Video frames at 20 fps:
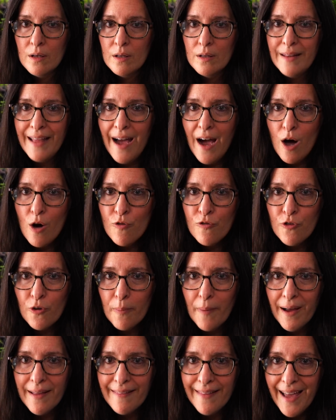Now for
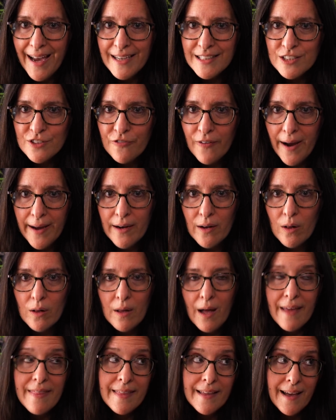my last
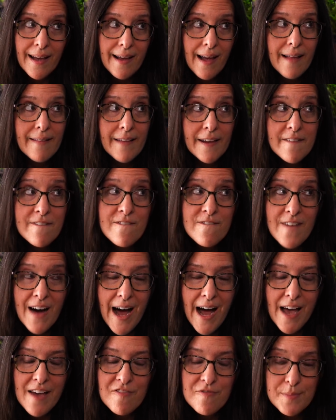final, I think I got like
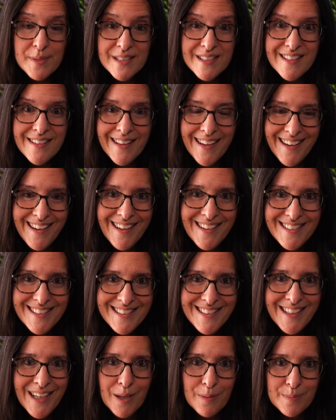5 miscellaneous
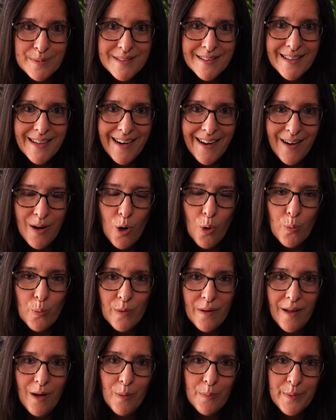tips that I hope
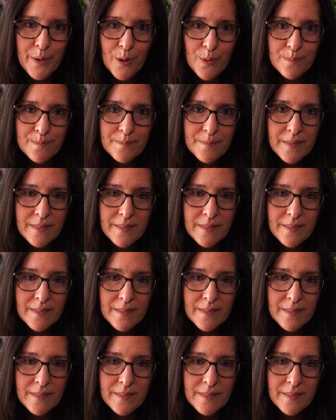will help you.